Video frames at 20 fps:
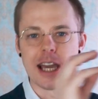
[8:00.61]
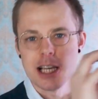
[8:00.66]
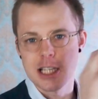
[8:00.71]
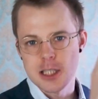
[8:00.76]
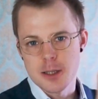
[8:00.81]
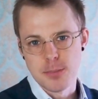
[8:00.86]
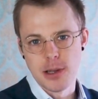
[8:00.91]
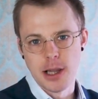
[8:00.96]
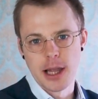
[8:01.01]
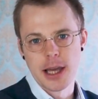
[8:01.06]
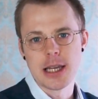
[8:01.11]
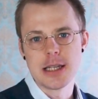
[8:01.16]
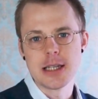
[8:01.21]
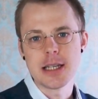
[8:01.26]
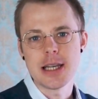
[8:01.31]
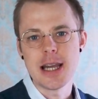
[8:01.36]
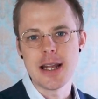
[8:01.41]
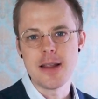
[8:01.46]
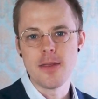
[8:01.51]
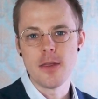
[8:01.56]

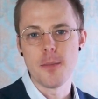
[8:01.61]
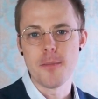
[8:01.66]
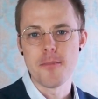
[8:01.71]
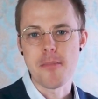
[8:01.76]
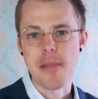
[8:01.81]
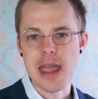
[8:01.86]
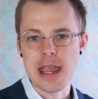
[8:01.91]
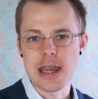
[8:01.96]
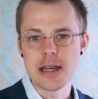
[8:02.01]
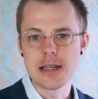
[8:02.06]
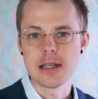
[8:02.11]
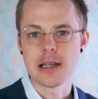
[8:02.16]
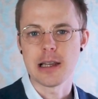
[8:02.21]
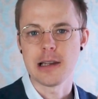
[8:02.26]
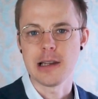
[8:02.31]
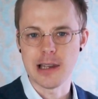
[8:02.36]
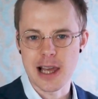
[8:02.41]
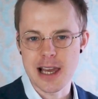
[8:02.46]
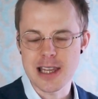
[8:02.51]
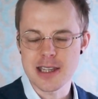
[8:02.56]
explained in the main
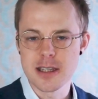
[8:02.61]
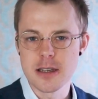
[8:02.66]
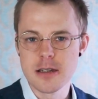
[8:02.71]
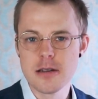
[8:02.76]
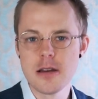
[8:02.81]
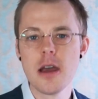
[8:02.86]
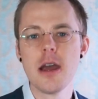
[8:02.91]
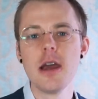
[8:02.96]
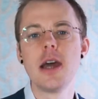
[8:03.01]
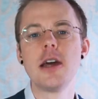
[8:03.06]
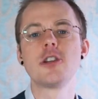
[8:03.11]
lesson,